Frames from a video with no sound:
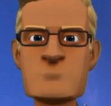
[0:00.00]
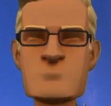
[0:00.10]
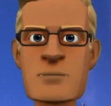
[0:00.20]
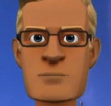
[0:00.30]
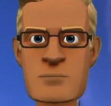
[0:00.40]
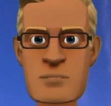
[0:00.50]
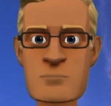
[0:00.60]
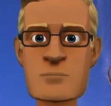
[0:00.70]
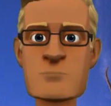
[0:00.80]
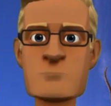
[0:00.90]
uh, As
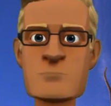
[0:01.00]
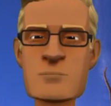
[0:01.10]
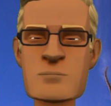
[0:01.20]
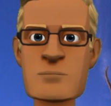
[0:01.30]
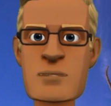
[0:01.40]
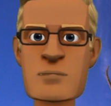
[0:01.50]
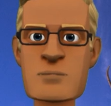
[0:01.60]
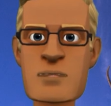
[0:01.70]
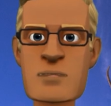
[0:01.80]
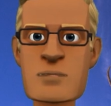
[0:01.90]
children,
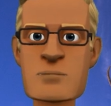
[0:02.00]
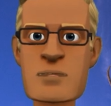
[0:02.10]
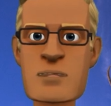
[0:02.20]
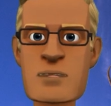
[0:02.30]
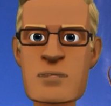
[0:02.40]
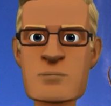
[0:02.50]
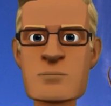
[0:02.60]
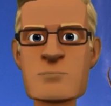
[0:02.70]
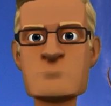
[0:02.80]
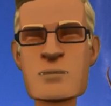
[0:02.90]
we started
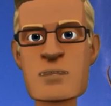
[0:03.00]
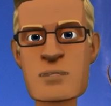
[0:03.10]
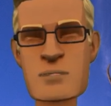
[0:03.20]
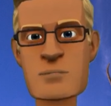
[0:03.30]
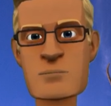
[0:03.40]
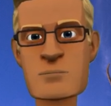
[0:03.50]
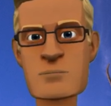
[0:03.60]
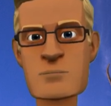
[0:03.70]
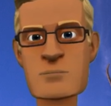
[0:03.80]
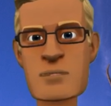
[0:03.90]
smoking cigarettes
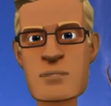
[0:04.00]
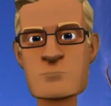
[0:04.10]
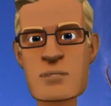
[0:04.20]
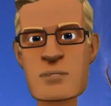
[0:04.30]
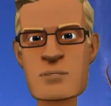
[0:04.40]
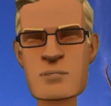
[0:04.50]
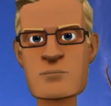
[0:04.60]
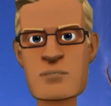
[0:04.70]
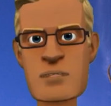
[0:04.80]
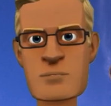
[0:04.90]
when I was
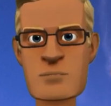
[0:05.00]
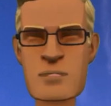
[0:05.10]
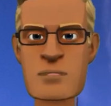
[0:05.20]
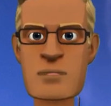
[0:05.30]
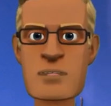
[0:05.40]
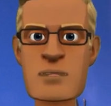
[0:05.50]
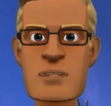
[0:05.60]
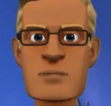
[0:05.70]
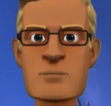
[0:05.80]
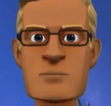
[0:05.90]
just six years
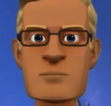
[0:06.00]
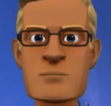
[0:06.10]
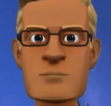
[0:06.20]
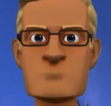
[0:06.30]
old.